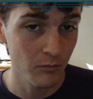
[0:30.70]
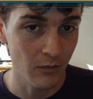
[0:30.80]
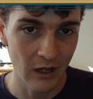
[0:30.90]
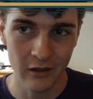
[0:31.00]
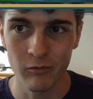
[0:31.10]

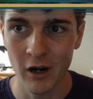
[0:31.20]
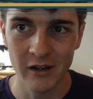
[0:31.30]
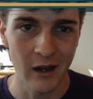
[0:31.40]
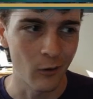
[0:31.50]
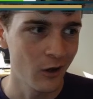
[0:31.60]
it's
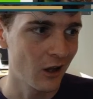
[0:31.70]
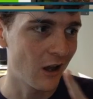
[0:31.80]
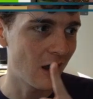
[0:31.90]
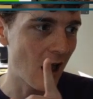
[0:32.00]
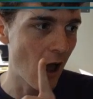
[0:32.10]
right now.
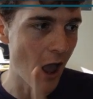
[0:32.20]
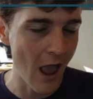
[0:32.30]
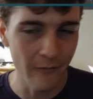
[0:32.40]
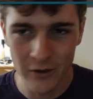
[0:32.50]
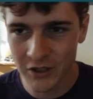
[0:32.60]

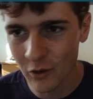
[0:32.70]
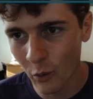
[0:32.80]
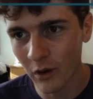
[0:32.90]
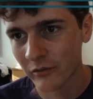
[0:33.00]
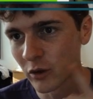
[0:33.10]
Every
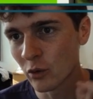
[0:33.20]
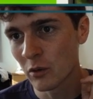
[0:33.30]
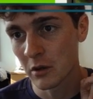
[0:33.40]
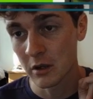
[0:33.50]
single one of you,